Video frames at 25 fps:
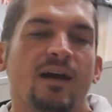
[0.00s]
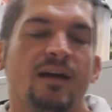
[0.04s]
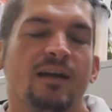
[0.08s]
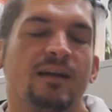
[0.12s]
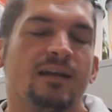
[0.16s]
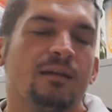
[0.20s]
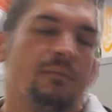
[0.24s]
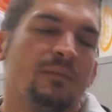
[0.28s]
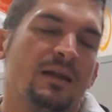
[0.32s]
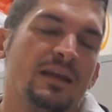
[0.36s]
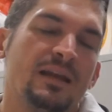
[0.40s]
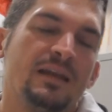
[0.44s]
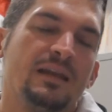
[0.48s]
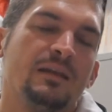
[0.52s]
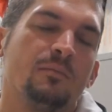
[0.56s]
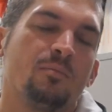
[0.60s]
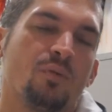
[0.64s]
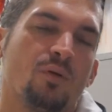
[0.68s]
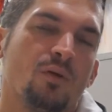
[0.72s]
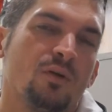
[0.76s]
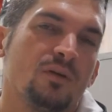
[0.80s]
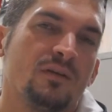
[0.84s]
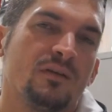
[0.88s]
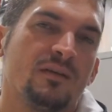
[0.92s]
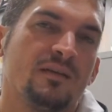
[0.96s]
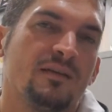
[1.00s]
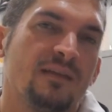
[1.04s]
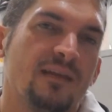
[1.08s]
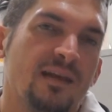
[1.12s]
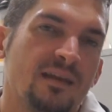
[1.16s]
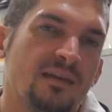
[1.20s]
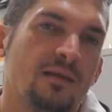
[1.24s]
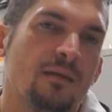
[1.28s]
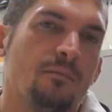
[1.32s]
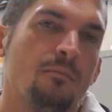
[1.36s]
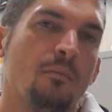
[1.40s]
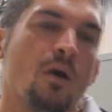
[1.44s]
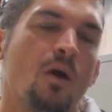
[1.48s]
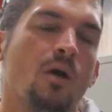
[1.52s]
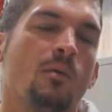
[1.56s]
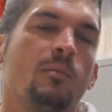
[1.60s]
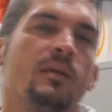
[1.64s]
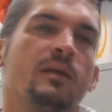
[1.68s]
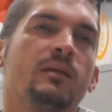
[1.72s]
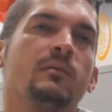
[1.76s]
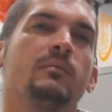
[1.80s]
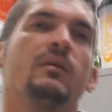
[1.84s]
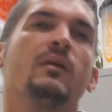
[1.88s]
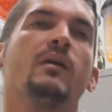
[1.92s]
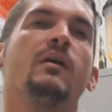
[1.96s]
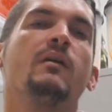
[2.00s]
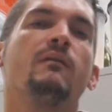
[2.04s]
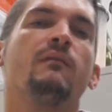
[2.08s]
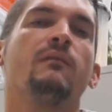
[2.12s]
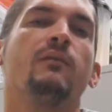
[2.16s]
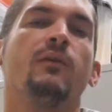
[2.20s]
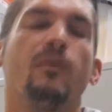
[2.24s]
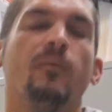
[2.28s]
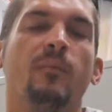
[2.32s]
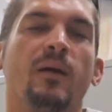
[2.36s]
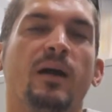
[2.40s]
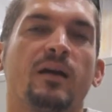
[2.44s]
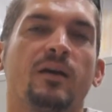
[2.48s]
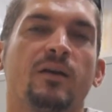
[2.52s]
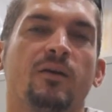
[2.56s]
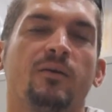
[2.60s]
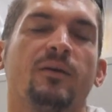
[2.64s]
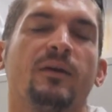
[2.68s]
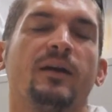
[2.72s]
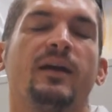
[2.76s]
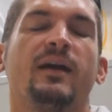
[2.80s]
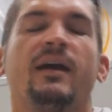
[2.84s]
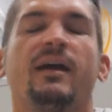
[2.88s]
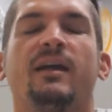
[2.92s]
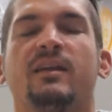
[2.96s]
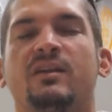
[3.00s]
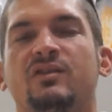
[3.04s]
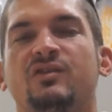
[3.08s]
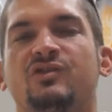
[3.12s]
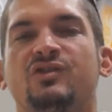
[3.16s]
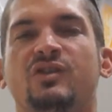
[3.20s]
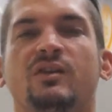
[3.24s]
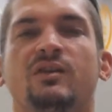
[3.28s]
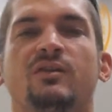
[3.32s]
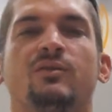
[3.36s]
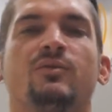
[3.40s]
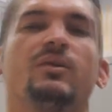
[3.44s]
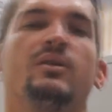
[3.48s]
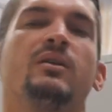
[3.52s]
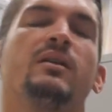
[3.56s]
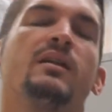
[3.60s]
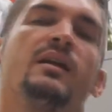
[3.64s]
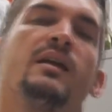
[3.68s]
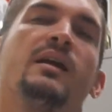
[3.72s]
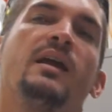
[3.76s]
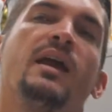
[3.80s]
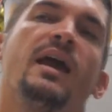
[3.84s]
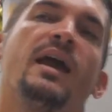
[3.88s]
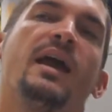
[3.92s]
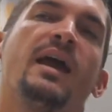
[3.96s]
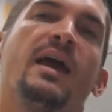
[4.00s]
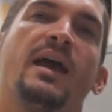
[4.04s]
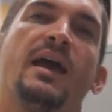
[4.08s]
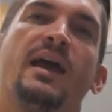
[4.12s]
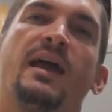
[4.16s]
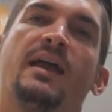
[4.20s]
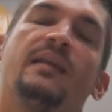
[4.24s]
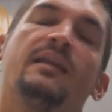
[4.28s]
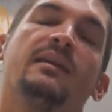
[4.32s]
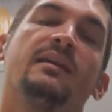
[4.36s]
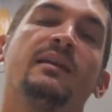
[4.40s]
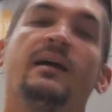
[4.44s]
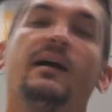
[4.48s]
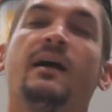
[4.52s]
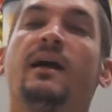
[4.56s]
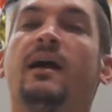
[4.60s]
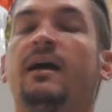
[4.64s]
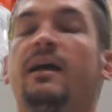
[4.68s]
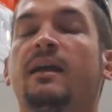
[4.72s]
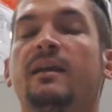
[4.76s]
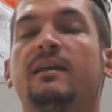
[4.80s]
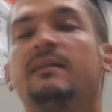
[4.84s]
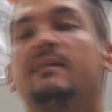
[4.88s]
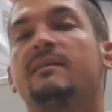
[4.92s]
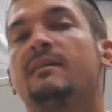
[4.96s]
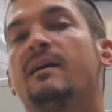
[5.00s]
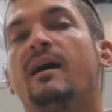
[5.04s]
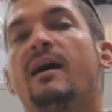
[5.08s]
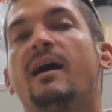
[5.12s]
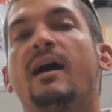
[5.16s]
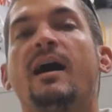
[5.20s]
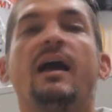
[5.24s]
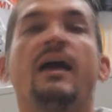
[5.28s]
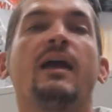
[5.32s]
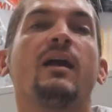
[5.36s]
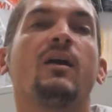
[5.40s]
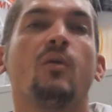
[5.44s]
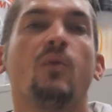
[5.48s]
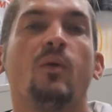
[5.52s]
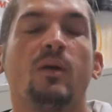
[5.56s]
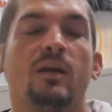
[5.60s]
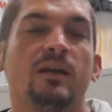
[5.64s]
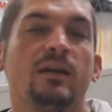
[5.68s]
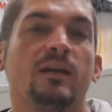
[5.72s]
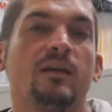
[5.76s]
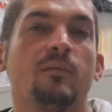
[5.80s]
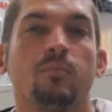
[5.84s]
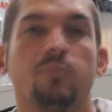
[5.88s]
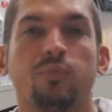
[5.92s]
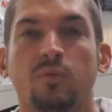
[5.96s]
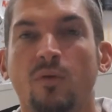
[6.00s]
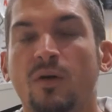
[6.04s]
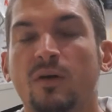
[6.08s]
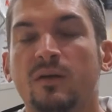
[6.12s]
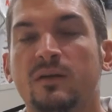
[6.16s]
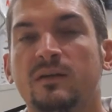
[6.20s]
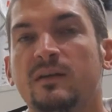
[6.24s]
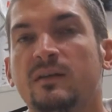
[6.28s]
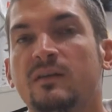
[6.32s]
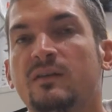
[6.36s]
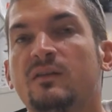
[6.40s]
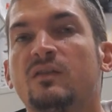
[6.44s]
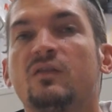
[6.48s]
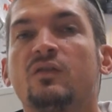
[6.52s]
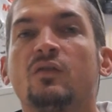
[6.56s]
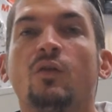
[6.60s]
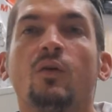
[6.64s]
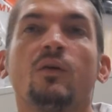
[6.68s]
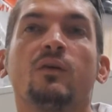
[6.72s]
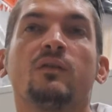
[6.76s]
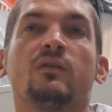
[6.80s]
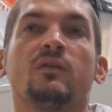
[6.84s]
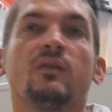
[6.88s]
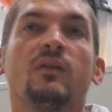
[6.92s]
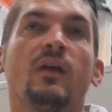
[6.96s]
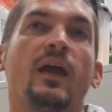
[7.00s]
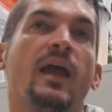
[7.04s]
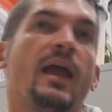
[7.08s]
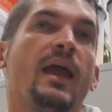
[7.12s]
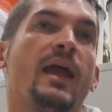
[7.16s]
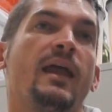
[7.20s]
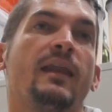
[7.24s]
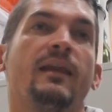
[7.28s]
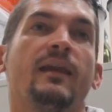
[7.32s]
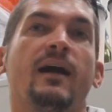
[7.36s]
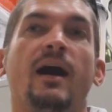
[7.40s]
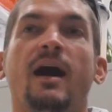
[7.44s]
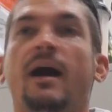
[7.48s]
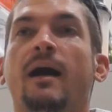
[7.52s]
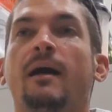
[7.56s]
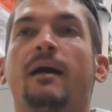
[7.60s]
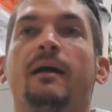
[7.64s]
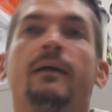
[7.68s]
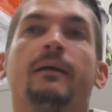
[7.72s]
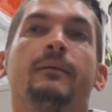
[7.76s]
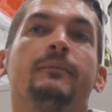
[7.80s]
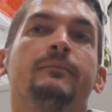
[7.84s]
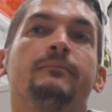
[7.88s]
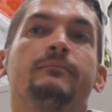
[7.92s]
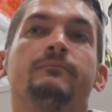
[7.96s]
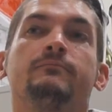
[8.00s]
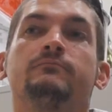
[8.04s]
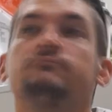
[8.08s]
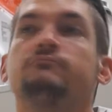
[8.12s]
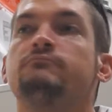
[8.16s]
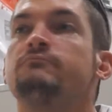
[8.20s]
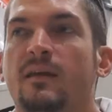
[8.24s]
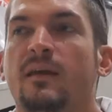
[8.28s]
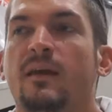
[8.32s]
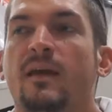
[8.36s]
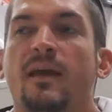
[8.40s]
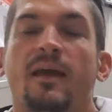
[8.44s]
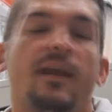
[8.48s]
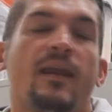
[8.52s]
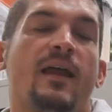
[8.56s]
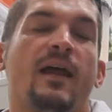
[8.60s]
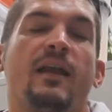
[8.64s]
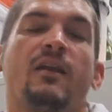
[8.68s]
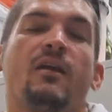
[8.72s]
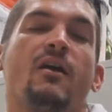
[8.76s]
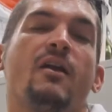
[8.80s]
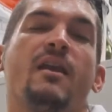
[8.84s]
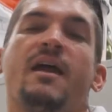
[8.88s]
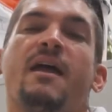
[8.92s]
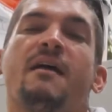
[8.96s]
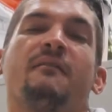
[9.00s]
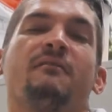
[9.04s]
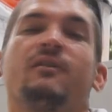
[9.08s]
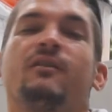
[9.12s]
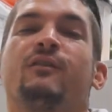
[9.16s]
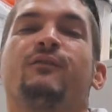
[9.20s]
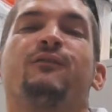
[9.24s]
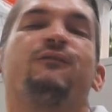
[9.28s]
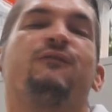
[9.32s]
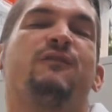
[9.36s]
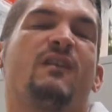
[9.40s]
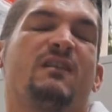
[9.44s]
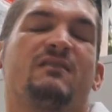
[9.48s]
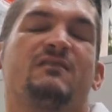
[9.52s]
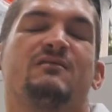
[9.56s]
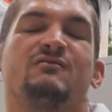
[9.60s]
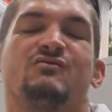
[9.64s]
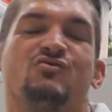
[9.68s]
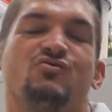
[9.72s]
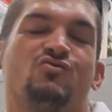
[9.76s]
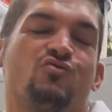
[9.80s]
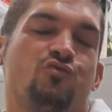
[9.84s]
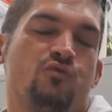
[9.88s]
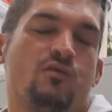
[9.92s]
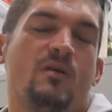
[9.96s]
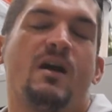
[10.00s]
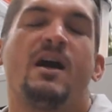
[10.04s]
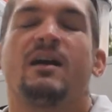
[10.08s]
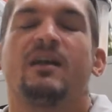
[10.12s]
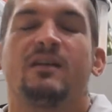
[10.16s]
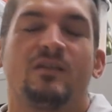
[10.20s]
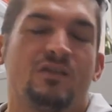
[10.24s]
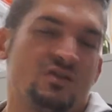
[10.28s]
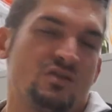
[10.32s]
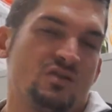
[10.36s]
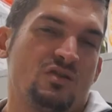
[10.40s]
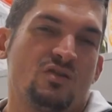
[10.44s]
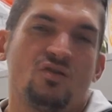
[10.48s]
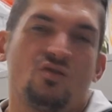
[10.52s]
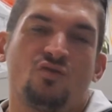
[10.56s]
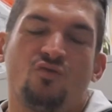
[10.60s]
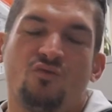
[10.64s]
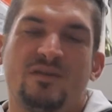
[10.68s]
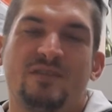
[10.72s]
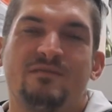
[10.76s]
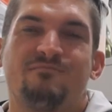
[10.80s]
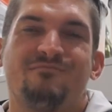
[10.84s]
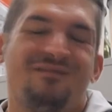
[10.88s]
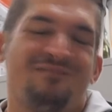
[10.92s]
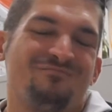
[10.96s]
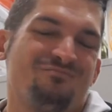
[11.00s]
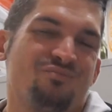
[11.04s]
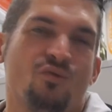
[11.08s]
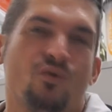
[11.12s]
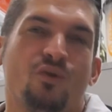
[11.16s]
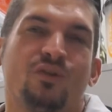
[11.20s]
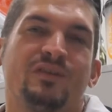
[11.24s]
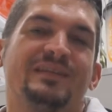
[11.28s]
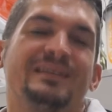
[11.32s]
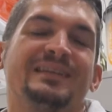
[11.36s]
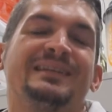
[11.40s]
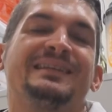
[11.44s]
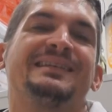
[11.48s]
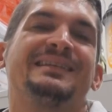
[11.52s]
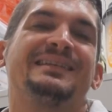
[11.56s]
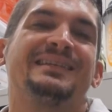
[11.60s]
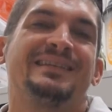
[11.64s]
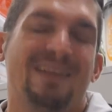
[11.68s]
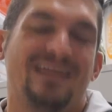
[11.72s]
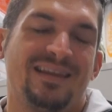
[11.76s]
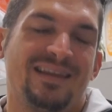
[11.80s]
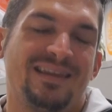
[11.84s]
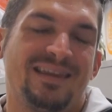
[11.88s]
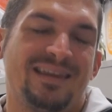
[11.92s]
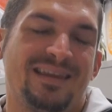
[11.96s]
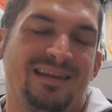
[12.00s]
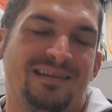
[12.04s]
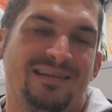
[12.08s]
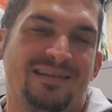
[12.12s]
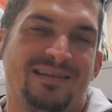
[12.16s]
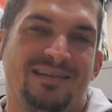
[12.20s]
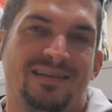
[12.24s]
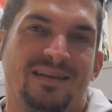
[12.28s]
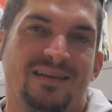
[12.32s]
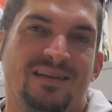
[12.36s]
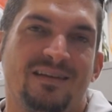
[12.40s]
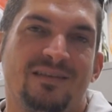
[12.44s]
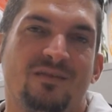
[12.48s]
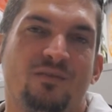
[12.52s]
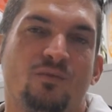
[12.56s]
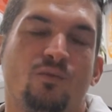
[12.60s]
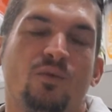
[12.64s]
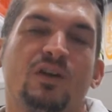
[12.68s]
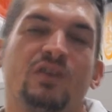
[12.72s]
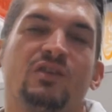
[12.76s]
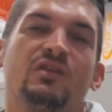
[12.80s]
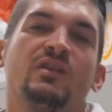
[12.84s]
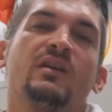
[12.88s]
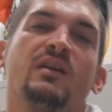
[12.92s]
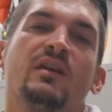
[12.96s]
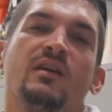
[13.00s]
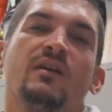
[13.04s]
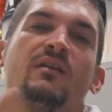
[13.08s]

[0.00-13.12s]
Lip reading: I need my lean proteins at the moment for my career in general, and it is a high quality protein source, and I don't have those fucking drugs to increase my protein synthesis, which,